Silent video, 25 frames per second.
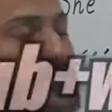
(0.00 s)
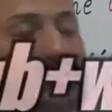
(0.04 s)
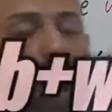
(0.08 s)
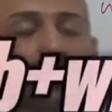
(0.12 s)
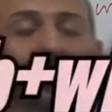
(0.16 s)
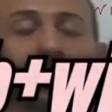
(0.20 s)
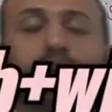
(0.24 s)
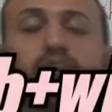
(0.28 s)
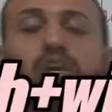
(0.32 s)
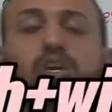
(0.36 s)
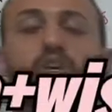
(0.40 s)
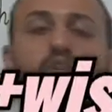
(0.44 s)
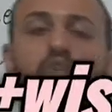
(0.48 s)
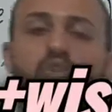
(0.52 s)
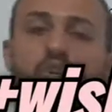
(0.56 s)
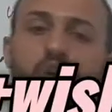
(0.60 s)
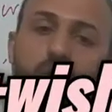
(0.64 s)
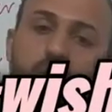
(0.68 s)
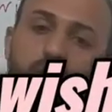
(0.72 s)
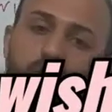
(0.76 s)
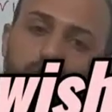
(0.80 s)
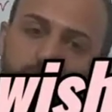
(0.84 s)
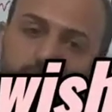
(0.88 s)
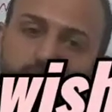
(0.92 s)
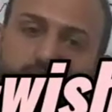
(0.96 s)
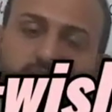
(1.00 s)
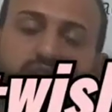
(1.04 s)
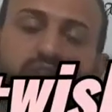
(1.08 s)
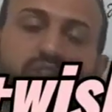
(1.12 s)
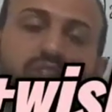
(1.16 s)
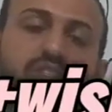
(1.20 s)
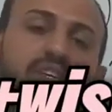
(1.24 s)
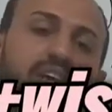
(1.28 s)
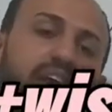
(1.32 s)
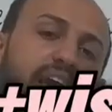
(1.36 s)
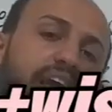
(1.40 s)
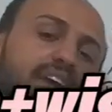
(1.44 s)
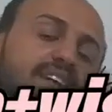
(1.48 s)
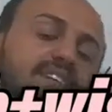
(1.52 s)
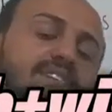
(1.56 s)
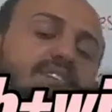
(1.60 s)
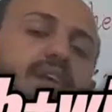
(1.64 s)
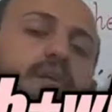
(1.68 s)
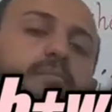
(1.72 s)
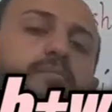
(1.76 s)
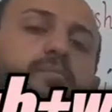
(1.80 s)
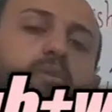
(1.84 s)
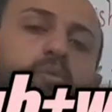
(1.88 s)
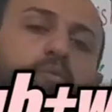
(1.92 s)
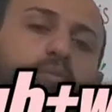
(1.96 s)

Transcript: it. So this is case number